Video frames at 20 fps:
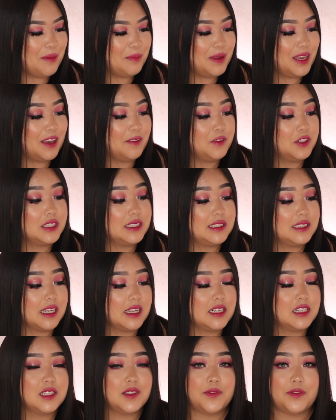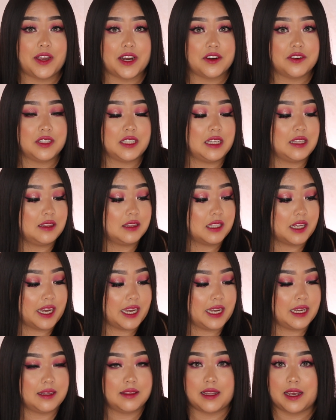If your skin is fairly
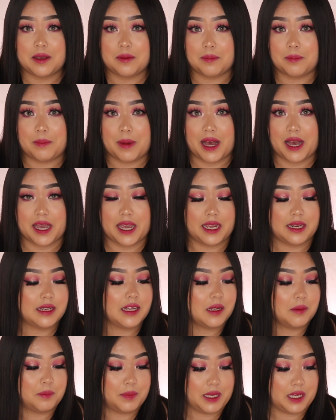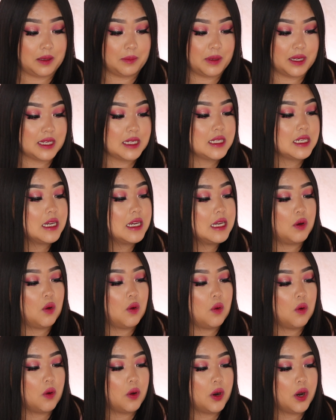light, like mine in pigment,
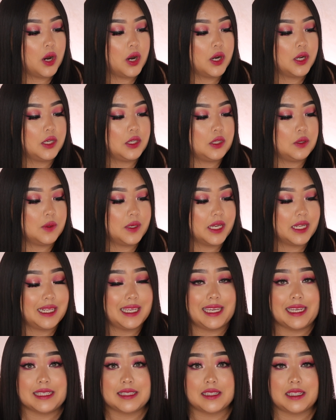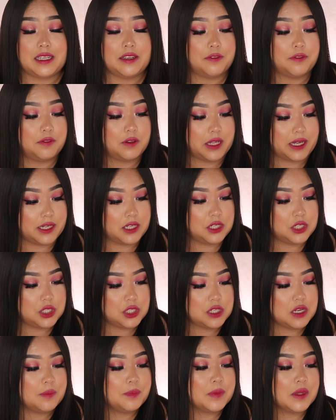or you get easily
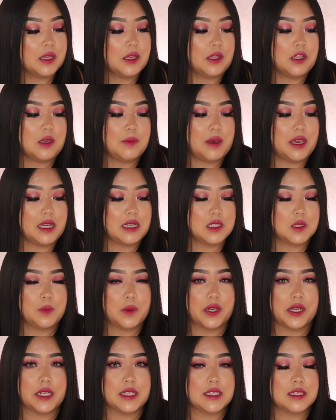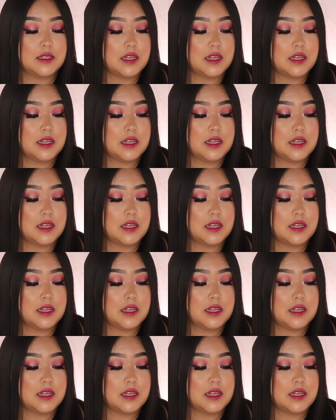flushed, you may experience